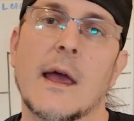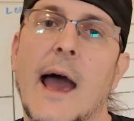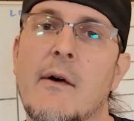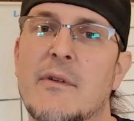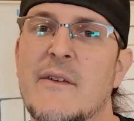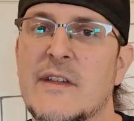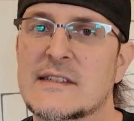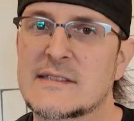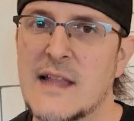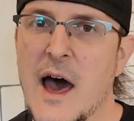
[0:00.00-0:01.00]
However, if it
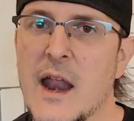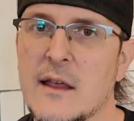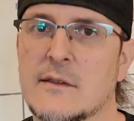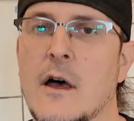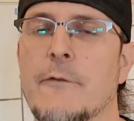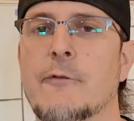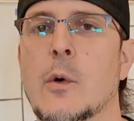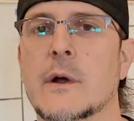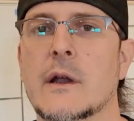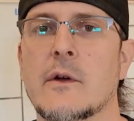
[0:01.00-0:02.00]
is not a
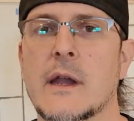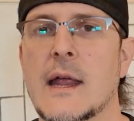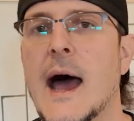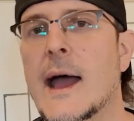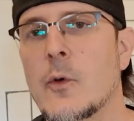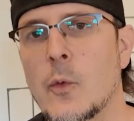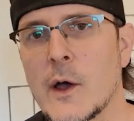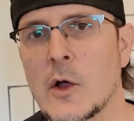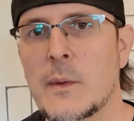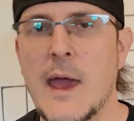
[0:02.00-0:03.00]
salt-forward ingredient, I
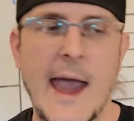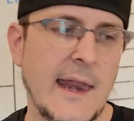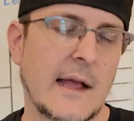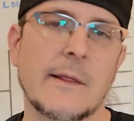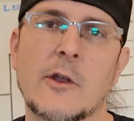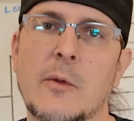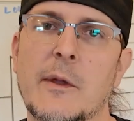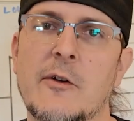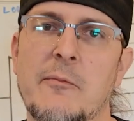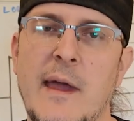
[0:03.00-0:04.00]
will be adding a little
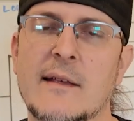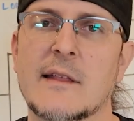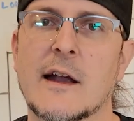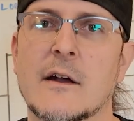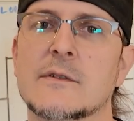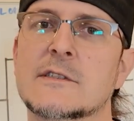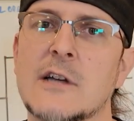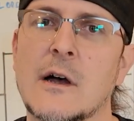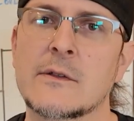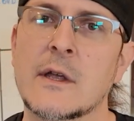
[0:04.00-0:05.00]
bit of base layer of
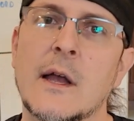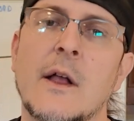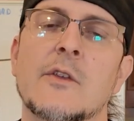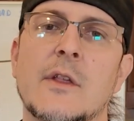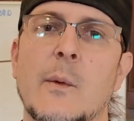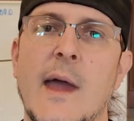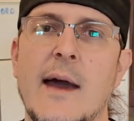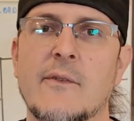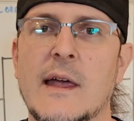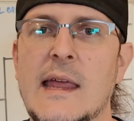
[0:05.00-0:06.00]
salt so that we
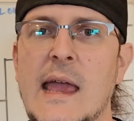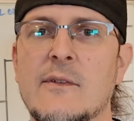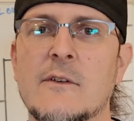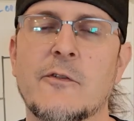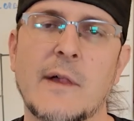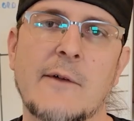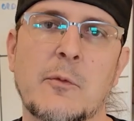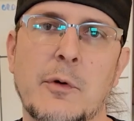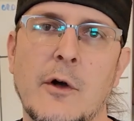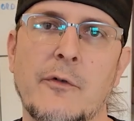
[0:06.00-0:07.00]
have an even
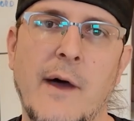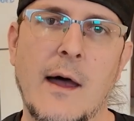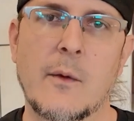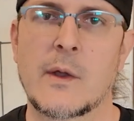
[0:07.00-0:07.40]
flavor profile.